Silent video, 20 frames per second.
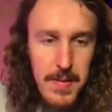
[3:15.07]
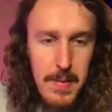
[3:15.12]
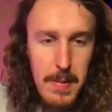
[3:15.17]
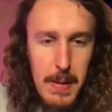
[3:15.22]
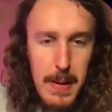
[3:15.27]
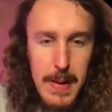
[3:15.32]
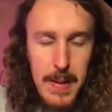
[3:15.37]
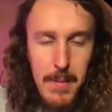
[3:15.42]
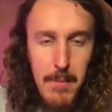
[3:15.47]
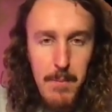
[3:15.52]

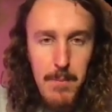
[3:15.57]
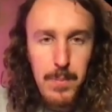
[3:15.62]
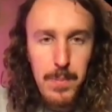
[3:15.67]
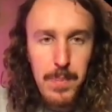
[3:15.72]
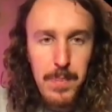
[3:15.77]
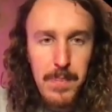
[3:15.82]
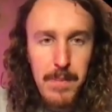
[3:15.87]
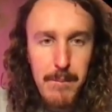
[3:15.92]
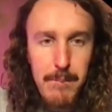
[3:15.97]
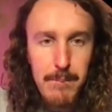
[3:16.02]

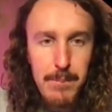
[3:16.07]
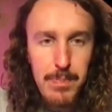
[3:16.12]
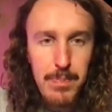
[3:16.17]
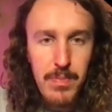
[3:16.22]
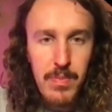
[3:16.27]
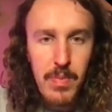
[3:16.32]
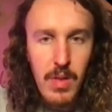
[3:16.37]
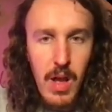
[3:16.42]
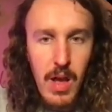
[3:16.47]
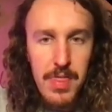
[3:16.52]

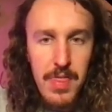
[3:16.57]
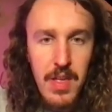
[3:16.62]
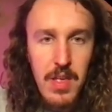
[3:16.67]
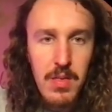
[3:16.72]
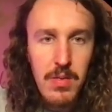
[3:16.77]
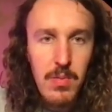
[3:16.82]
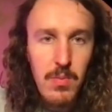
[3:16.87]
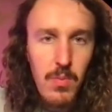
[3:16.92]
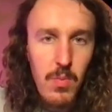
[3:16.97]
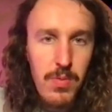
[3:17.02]
I
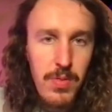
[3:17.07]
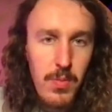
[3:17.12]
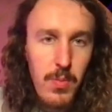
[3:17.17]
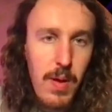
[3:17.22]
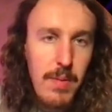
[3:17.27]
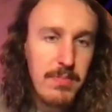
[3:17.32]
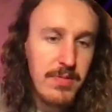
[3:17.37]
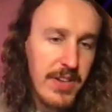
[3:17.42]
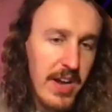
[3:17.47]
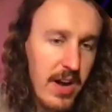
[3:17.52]
think the
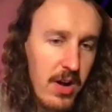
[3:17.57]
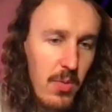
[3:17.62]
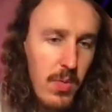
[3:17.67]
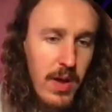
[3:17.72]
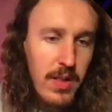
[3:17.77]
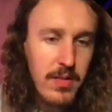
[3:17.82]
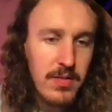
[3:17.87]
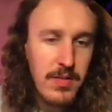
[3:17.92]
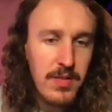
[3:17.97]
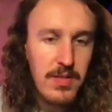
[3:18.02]
WebGL
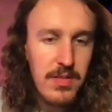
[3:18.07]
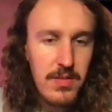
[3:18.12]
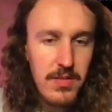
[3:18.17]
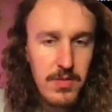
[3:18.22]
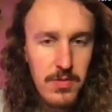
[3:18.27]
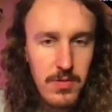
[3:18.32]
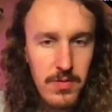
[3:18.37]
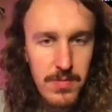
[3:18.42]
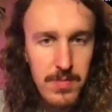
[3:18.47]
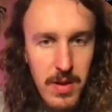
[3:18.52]
one's the
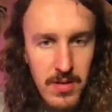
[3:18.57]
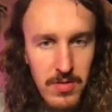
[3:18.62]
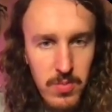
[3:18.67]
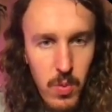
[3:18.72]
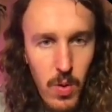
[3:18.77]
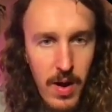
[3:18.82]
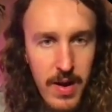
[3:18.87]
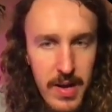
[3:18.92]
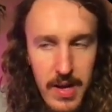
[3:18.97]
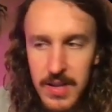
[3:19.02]
sort of most
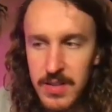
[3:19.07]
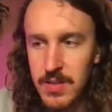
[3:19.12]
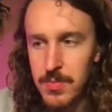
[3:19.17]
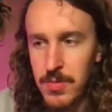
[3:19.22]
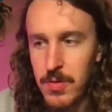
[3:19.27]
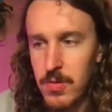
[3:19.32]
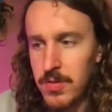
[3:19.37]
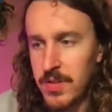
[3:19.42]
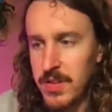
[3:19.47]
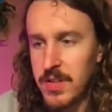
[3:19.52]
widely
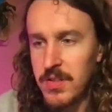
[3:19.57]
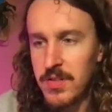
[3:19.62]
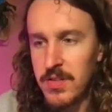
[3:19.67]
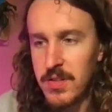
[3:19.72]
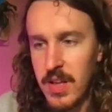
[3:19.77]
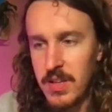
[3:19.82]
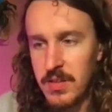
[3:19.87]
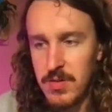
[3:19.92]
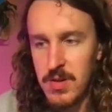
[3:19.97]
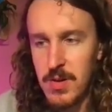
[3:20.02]
supported, so
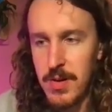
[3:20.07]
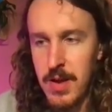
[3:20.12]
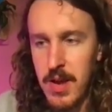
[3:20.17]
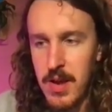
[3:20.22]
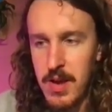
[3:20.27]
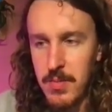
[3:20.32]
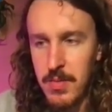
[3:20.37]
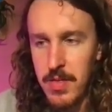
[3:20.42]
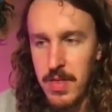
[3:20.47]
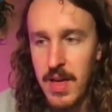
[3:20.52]
that's why we're
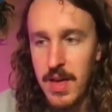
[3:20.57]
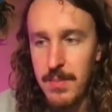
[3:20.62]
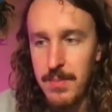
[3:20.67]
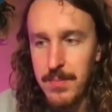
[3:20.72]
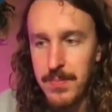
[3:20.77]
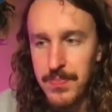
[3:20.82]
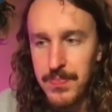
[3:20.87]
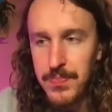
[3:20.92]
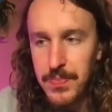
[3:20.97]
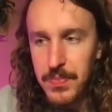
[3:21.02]
going with that.
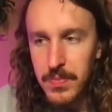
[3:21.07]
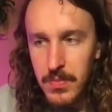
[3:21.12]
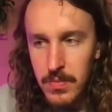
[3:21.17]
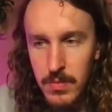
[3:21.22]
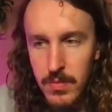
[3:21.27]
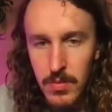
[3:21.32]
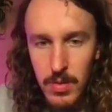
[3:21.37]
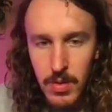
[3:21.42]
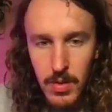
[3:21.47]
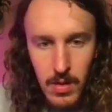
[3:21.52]

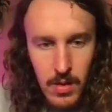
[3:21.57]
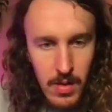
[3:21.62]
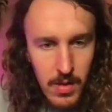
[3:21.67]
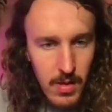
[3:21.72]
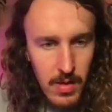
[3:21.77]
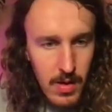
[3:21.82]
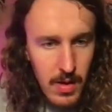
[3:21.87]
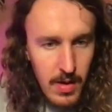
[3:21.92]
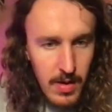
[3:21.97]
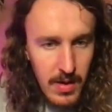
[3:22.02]

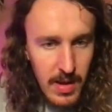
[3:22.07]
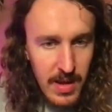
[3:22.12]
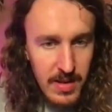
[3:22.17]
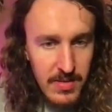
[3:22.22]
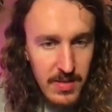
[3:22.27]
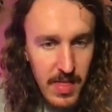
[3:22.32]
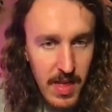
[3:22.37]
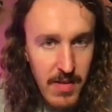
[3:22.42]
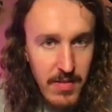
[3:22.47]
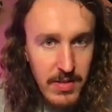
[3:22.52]
Okay,
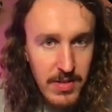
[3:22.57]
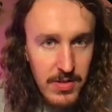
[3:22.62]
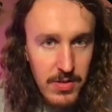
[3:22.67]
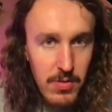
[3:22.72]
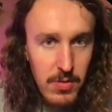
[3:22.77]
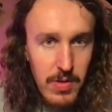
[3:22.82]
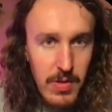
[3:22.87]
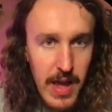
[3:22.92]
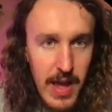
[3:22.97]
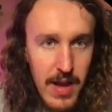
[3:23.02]
so they're
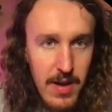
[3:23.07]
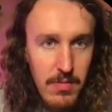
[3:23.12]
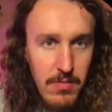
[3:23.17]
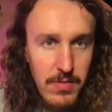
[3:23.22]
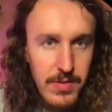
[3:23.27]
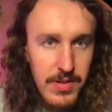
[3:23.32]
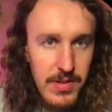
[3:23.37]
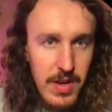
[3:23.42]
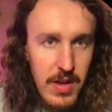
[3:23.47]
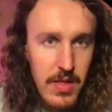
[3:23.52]
installed now.
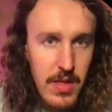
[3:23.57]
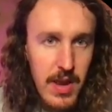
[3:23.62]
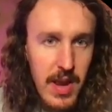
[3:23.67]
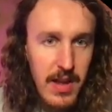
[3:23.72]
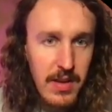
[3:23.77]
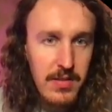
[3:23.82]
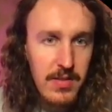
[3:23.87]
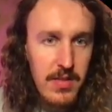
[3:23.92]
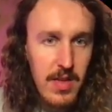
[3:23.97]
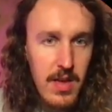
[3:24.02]
So the
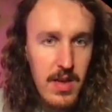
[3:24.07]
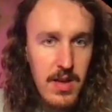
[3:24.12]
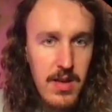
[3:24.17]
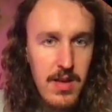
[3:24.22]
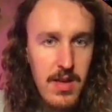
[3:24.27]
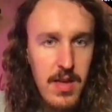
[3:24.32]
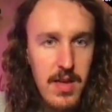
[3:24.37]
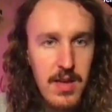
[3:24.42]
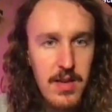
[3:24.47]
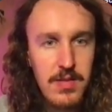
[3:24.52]
next
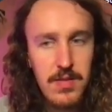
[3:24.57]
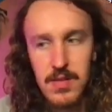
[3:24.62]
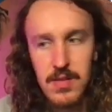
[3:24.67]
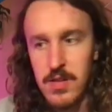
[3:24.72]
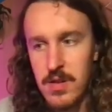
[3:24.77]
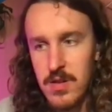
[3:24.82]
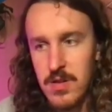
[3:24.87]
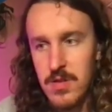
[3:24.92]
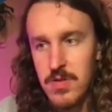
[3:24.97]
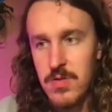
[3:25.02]
thing is
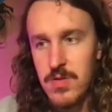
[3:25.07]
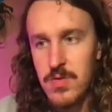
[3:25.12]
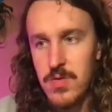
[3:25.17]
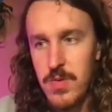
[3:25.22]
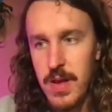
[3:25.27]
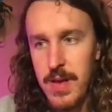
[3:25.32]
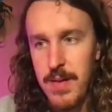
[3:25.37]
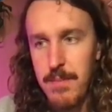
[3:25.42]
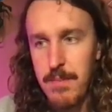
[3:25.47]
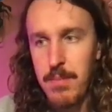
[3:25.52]
to
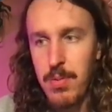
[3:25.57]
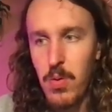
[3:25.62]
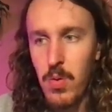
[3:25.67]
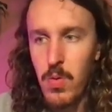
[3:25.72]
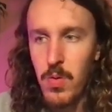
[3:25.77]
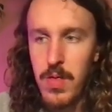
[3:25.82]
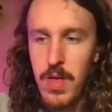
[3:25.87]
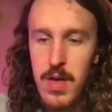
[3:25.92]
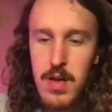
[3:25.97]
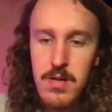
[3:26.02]

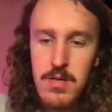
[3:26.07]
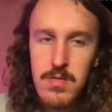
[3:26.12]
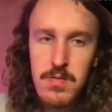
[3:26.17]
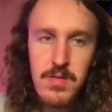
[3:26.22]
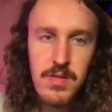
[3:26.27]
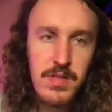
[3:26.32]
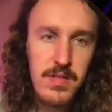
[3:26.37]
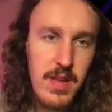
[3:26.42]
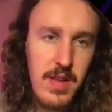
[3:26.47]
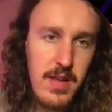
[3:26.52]
import
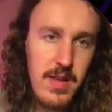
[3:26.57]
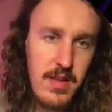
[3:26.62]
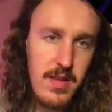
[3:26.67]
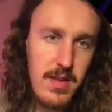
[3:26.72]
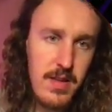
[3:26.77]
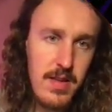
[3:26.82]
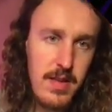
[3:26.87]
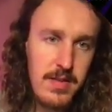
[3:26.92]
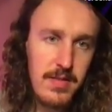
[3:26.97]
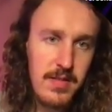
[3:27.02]
those
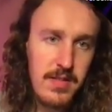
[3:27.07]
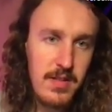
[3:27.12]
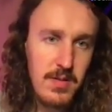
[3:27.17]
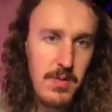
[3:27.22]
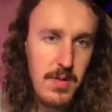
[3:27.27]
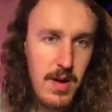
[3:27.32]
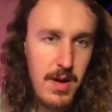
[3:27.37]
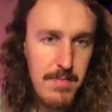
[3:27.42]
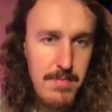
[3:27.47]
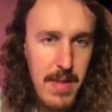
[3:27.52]
into
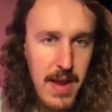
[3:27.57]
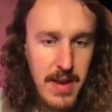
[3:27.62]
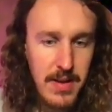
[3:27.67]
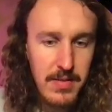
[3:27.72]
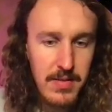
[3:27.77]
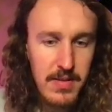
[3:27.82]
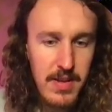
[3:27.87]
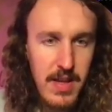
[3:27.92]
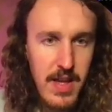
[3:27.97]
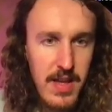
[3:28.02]
our main
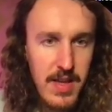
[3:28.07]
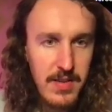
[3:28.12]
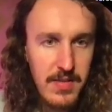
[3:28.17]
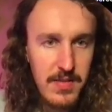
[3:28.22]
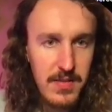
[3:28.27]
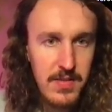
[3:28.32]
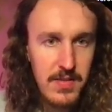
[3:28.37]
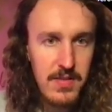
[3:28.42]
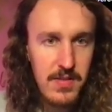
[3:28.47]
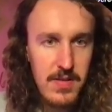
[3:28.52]

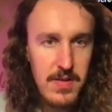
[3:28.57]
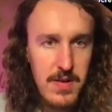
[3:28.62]
TS